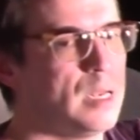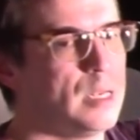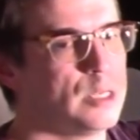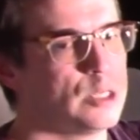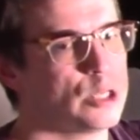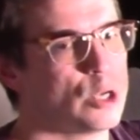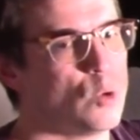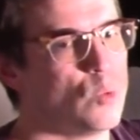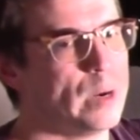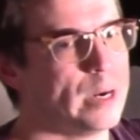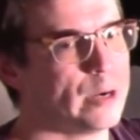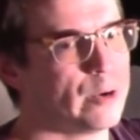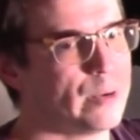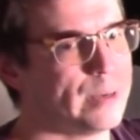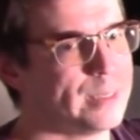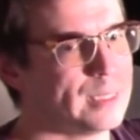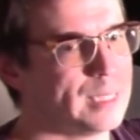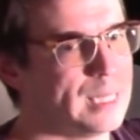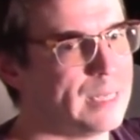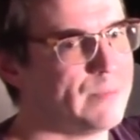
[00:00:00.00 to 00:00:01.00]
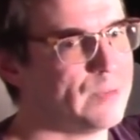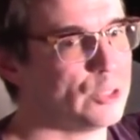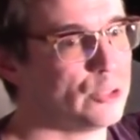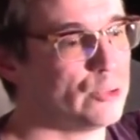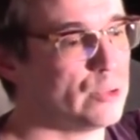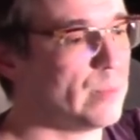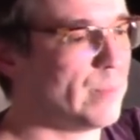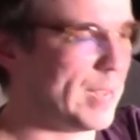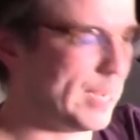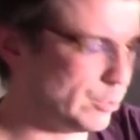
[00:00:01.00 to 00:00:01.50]
So we're going to leave it to
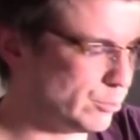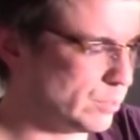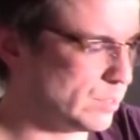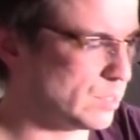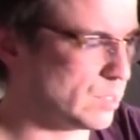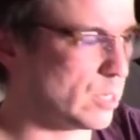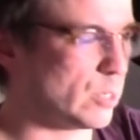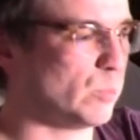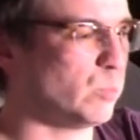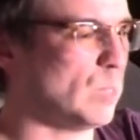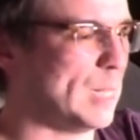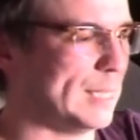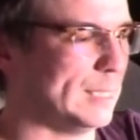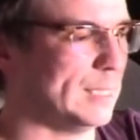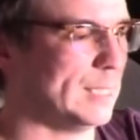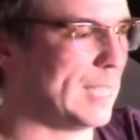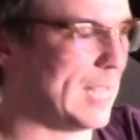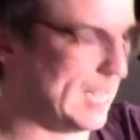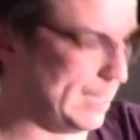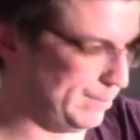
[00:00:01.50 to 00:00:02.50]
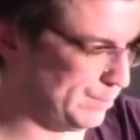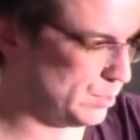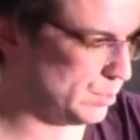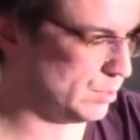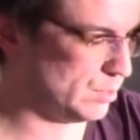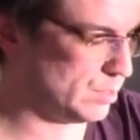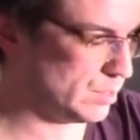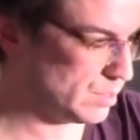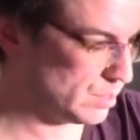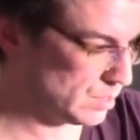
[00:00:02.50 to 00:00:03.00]
the patrons that are playing the games
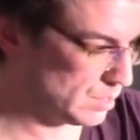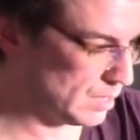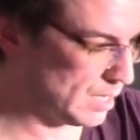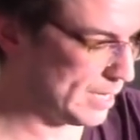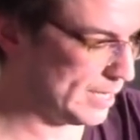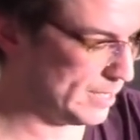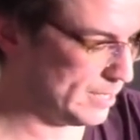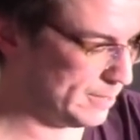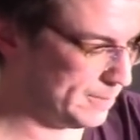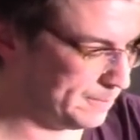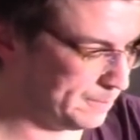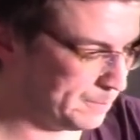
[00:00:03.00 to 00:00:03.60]
to decide.